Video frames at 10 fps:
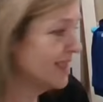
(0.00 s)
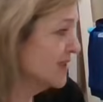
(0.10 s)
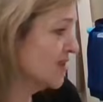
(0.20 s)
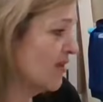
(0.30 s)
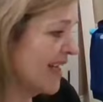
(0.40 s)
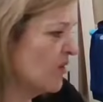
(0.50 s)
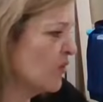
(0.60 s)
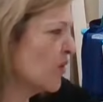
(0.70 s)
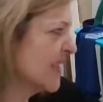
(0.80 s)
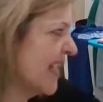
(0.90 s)
So I don't
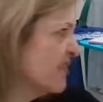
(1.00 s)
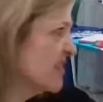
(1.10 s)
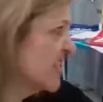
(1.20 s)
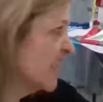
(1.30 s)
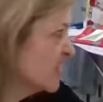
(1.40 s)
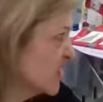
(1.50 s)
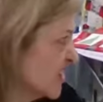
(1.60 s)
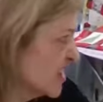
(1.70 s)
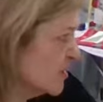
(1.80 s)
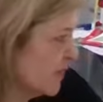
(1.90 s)
really ever touch the
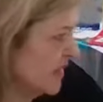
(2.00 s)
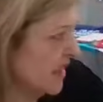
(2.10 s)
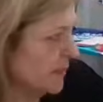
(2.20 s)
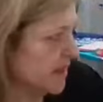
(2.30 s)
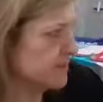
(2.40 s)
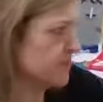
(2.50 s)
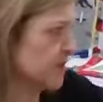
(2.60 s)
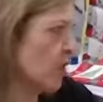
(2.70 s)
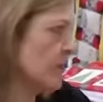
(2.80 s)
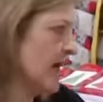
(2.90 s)
speed limit
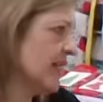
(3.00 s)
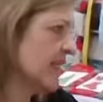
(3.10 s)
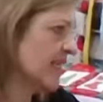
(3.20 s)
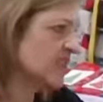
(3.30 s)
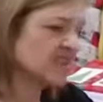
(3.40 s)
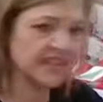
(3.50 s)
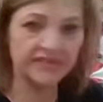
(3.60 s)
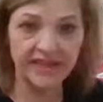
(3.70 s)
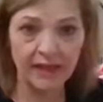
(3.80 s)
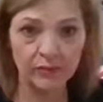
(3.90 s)
on mine. I just leave
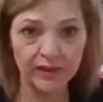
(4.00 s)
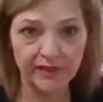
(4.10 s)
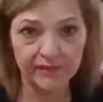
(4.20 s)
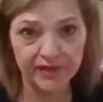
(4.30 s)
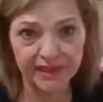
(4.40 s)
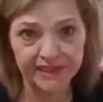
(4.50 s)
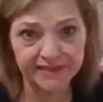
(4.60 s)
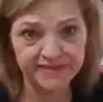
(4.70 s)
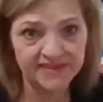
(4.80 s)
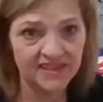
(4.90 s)
it at whatever it is.